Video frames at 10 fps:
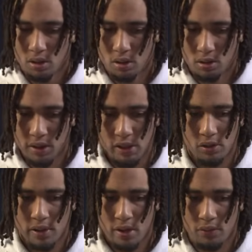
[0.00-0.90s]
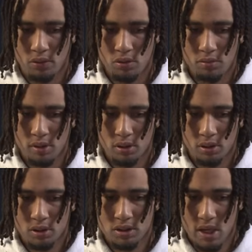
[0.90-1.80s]
a leader in that room,
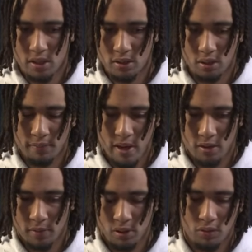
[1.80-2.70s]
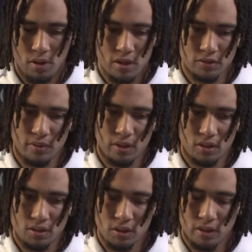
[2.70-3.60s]
and he's not a man of many words,
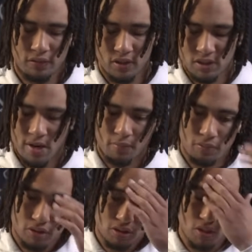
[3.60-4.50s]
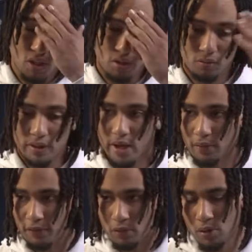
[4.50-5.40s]
but he's a leader of example, which is really
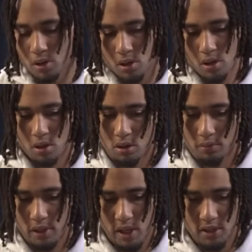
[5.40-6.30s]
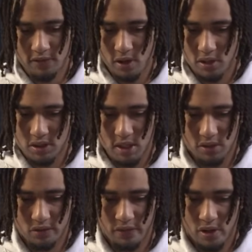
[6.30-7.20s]
helpful. Yeah, he's very
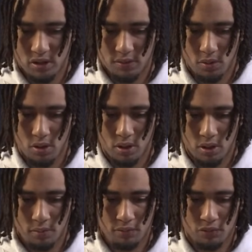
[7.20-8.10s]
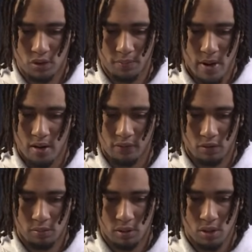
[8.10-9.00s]
intelligent, very smart, and I'm really proud
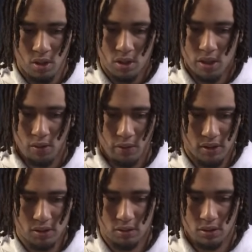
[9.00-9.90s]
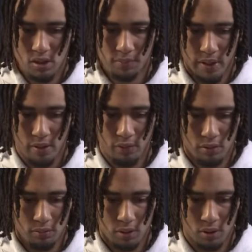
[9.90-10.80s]
of him and can't wait to keep playing
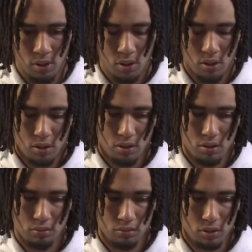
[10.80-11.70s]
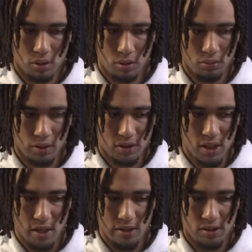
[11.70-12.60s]
with him. And I'm really
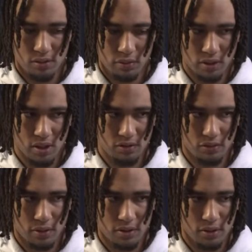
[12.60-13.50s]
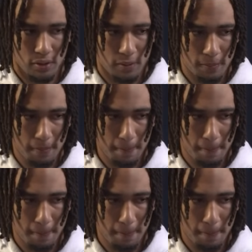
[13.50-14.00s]
excited to see what he does for the rest of the year.